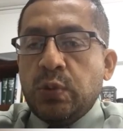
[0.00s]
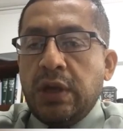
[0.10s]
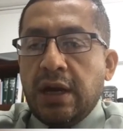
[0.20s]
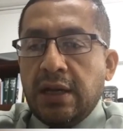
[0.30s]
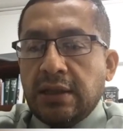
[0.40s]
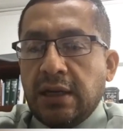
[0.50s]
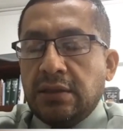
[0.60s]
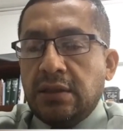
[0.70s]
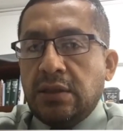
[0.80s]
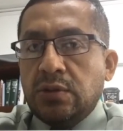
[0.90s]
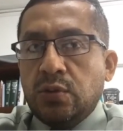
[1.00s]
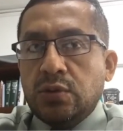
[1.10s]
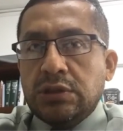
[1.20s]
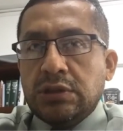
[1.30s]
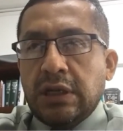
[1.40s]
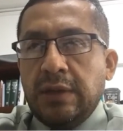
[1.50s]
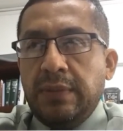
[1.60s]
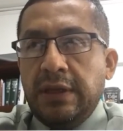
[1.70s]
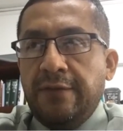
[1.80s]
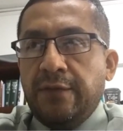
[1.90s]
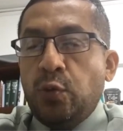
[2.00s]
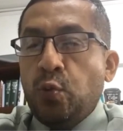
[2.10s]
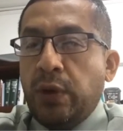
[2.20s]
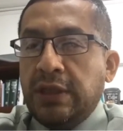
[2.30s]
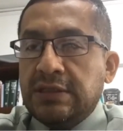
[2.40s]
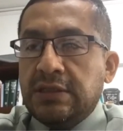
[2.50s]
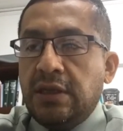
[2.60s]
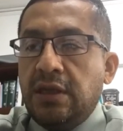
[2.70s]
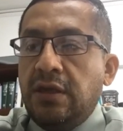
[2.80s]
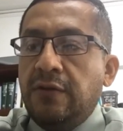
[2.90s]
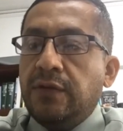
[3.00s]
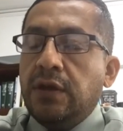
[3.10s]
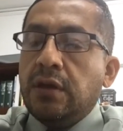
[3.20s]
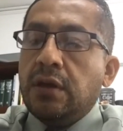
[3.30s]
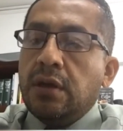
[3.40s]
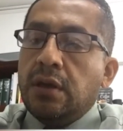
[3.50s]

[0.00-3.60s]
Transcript: We had gotten the note, I believe, on Wednesday evening